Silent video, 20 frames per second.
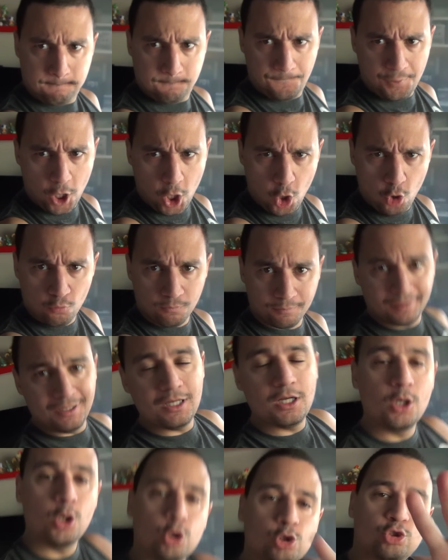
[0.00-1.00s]
Boom!
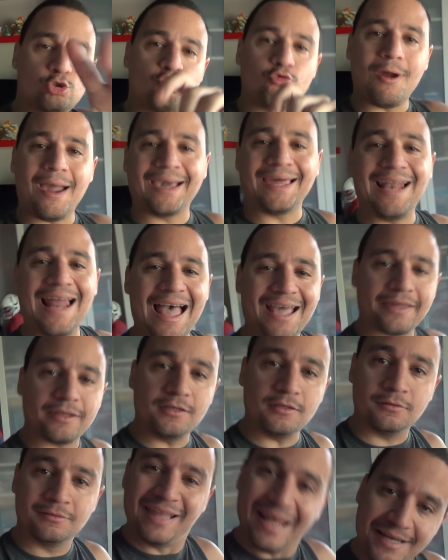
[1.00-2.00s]

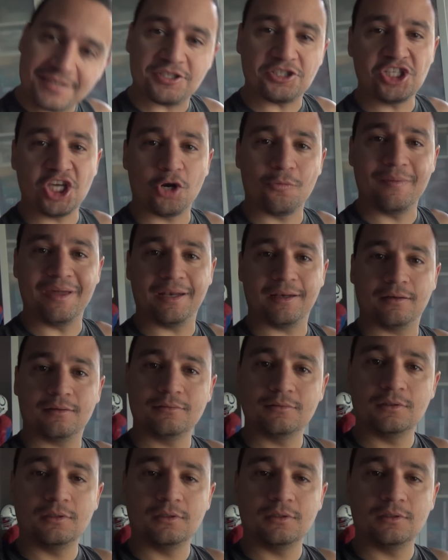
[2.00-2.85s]
Scraggalackin', ladies and gentlemen.